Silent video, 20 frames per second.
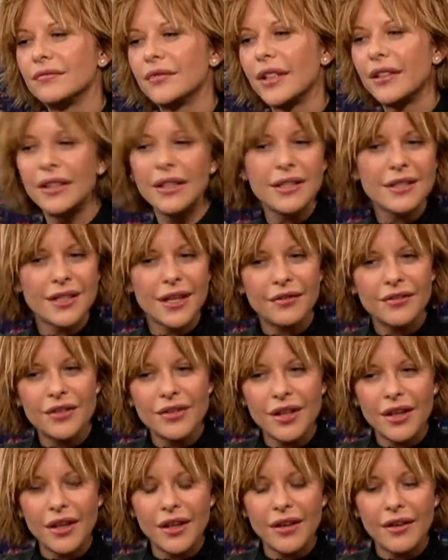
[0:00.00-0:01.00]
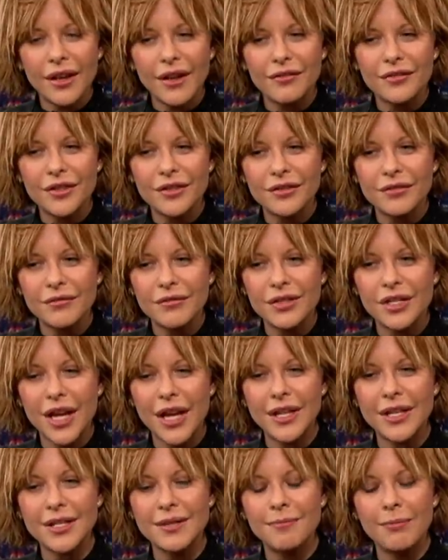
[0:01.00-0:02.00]
I think, is after, the, uh, after
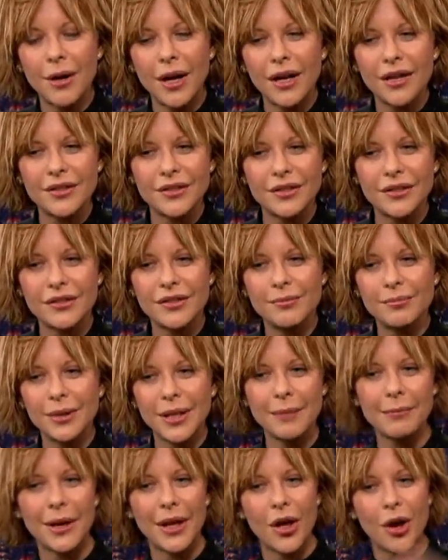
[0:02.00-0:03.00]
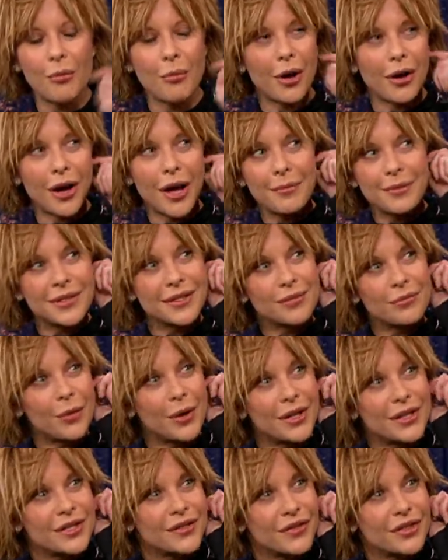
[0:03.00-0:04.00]
Jackie's boxer, played by Omar Epps, has
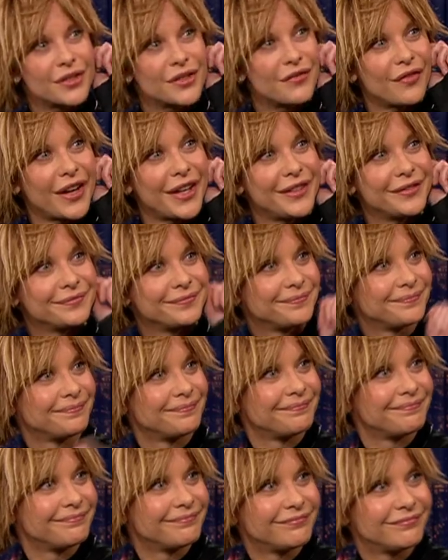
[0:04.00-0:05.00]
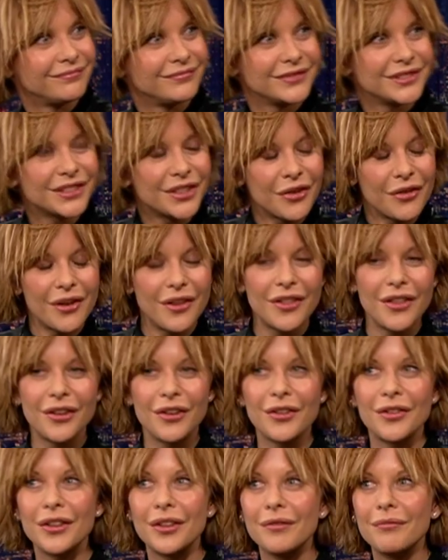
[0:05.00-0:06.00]
won his first fight. Mm -hmm. So
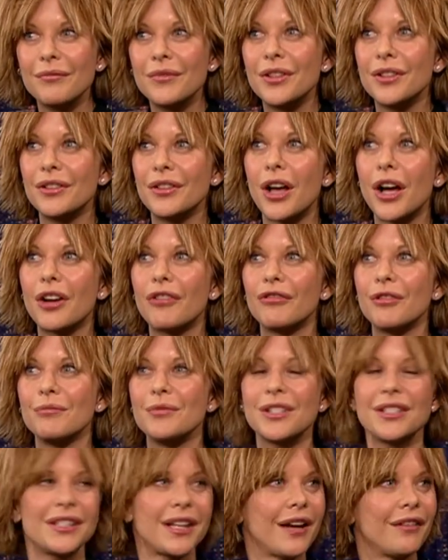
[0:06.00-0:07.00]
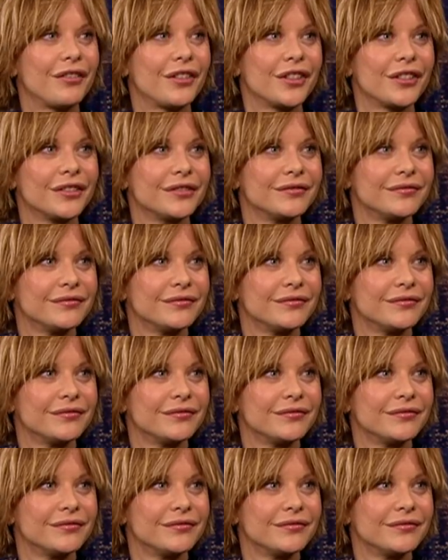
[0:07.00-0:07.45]
they're in the, the locker room just after.